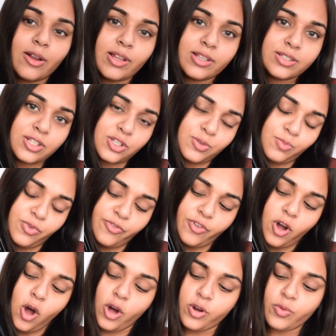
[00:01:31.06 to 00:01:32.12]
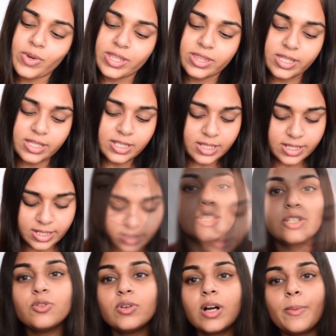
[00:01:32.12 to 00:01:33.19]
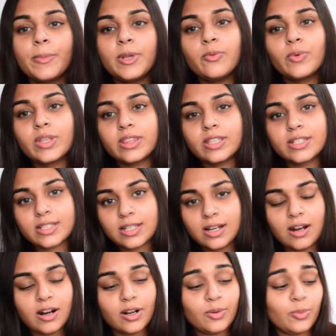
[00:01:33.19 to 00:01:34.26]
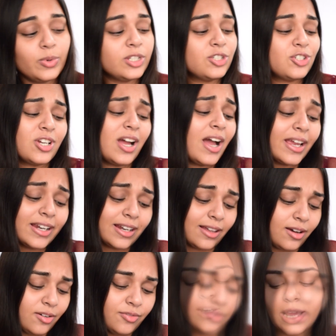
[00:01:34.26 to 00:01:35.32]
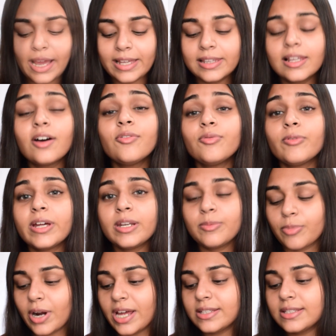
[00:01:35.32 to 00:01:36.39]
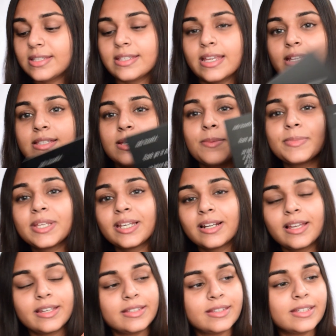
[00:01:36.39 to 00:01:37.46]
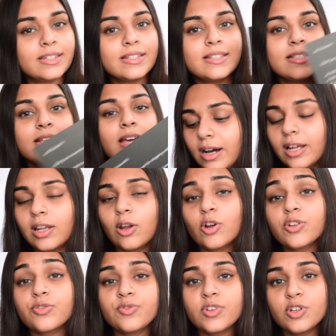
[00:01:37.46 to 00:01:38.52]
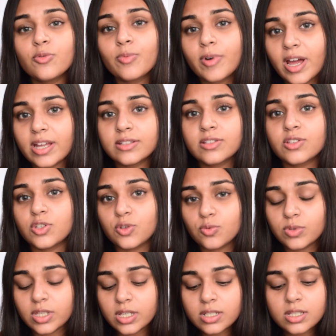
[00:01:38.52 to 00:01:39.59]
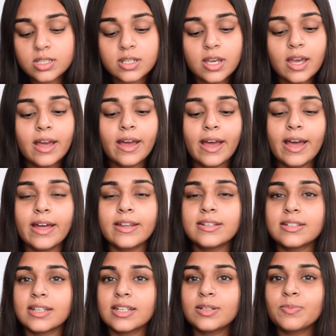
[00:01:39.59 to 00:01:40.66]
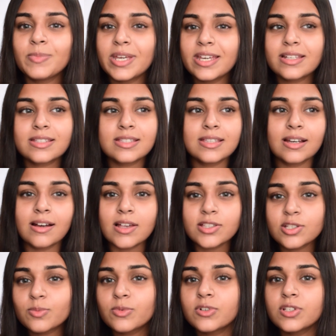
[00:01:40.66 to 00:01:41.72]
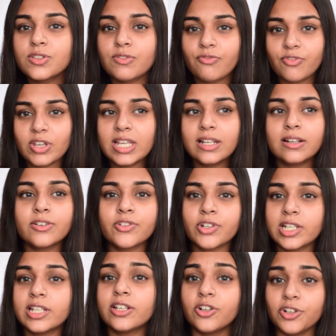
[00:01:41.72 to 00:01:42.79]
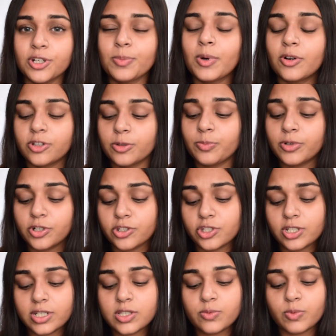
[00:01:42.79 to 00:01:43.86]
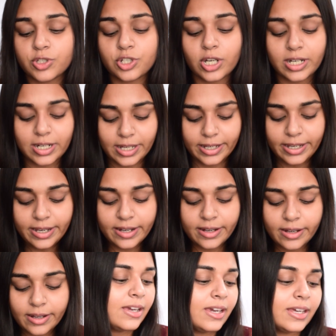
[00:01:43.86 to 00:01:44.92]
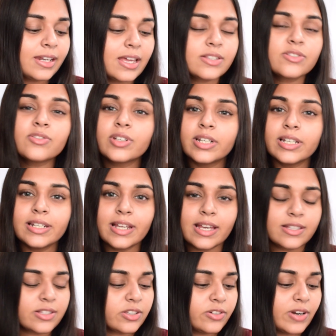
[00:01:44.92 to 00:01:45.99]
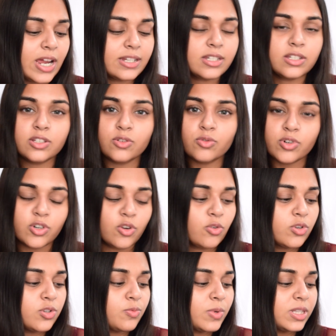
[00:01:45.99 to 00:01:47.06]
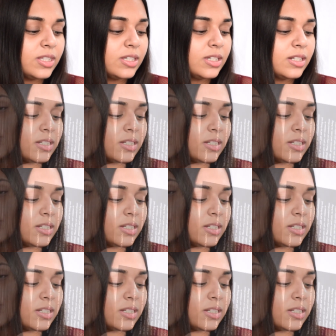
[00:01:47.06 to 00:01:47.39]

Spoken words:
let's just move on with this. They do come in with this card, which I love. I love when brands send something like this. A lot of new brands do this and it makes the customers feel really good about the purchase, which I like. It has a really nice gratitude note with it.